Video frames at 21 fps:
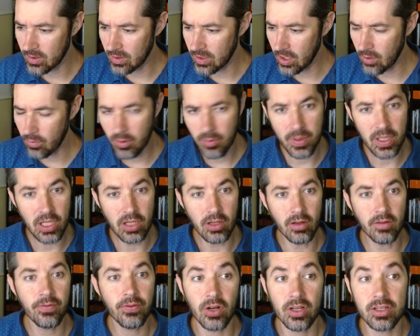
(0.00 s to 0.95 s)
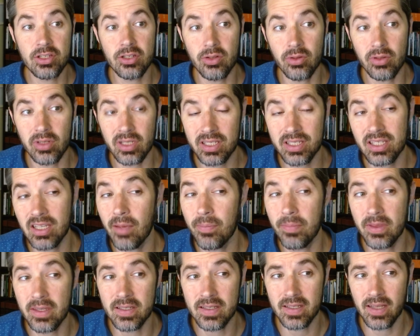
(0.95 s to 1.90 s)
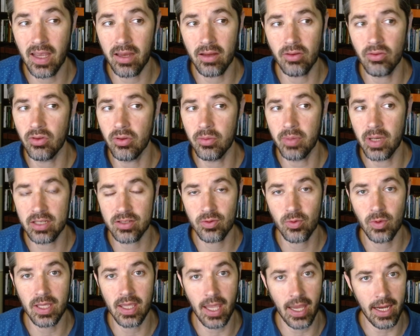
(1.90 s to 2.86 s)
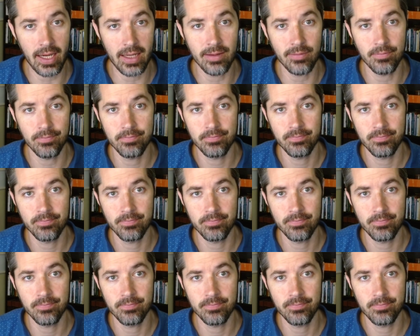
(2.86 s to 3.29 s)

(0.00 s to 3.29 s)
it would be good for us to accept this cycle the best we can.